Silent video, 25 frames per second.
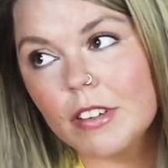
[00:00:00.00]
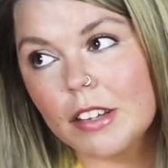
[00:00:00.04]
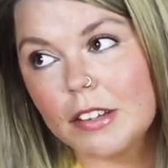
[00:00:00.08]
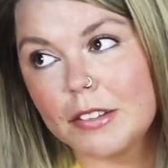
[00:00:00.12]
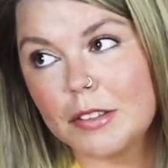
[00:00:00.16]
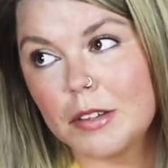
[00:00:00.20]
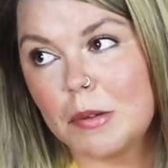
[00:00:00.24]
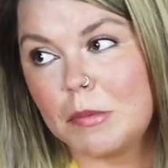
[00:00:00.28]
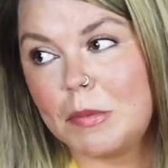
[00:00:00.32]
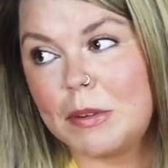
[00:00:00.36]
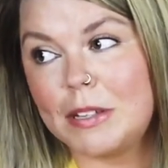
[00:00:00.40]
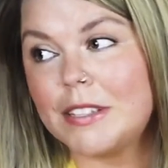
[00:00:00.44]

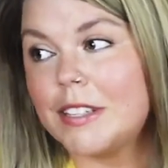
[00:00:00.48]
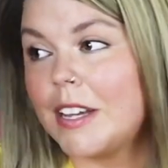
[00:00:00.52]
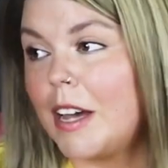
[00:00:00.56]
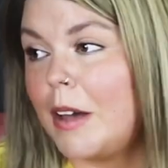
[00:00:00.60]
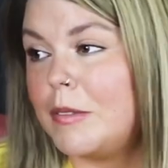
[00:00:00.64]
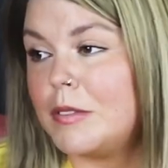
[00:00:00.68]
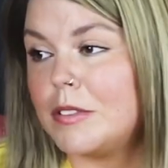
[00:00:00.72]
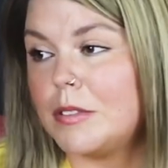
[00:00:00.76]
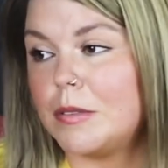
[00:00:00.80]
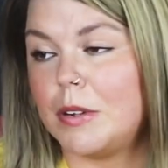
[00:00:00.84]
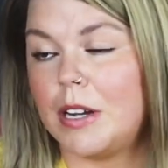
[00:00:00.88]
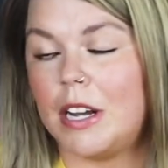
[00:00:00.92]
There'll be
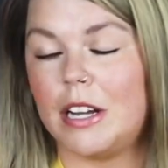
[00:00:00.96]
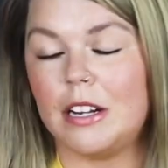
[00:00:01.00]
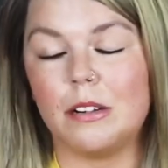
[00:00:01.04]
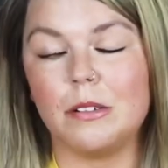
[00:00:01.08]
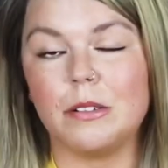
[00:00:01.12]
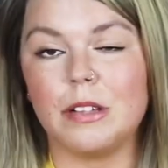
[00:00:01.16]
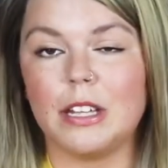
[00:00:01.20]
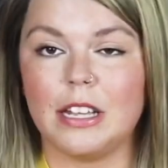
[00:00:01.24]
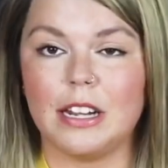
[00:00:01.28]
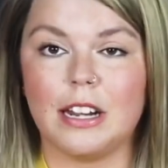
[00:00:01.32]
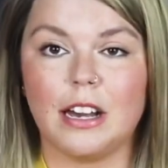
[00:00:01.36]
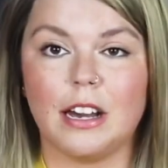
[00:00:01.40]
times where I
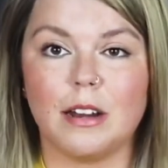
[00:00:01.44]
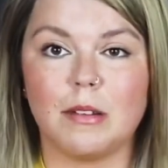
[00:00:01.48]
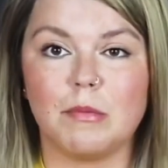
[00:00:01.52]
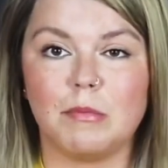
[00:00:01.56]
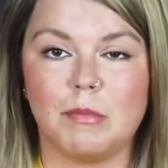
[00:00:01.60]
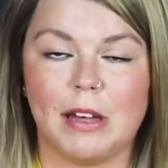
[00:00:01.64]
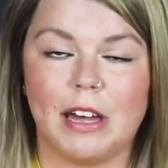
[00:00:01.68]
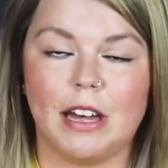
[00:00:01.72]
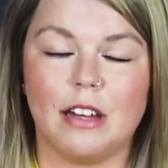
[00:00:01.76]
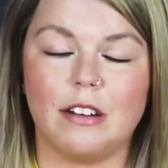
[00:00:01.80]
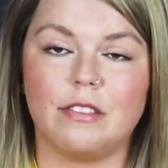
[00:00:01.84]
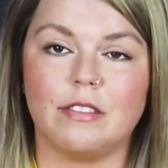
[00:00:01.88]
don't get out of
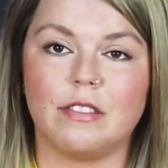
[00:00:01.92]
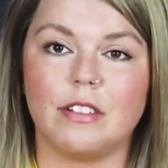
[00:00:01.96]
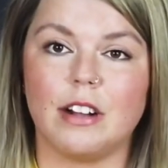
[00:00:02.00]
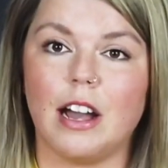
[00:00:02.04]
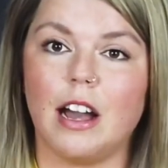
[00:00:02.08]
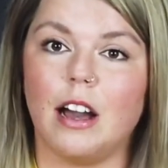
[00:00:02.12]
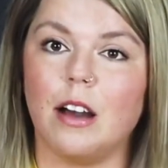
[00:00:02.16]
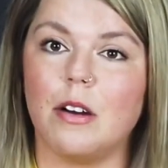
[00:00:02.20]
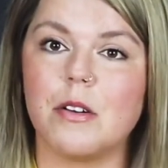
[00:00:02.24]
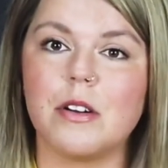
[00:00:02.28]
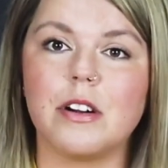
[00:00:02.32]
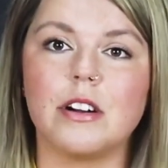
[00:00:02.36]
bed for
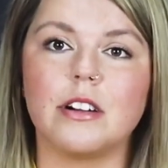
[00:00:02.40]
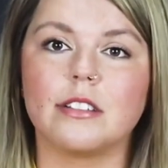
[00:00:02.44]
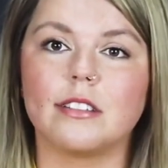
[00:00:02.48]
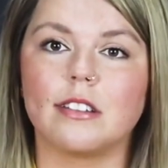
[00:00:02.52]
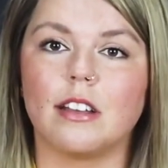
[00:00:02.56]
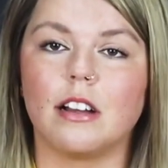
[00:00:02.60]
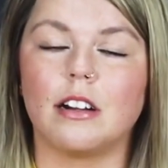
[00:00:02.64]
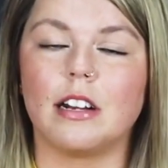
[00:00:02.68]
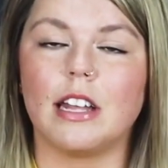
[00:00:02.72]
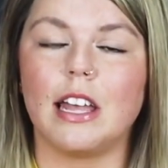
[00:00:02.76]
hours on